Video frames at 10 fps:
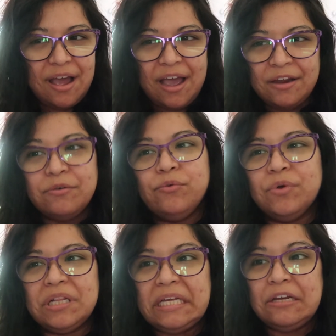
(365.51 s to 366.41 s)
I don't
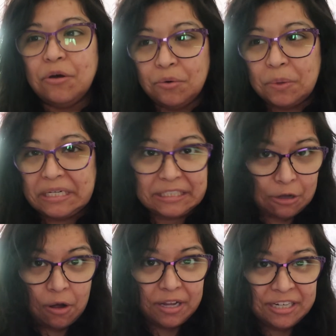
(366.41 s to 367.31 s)
really know what it's
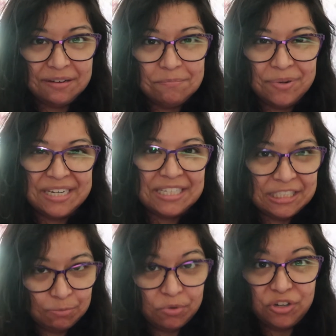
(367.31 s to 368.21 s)
called, but
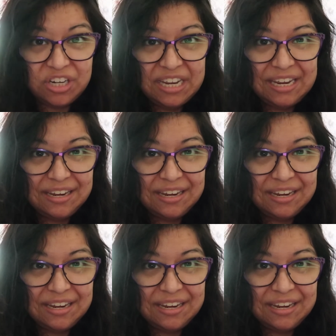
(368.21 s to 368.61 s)
it's pretty.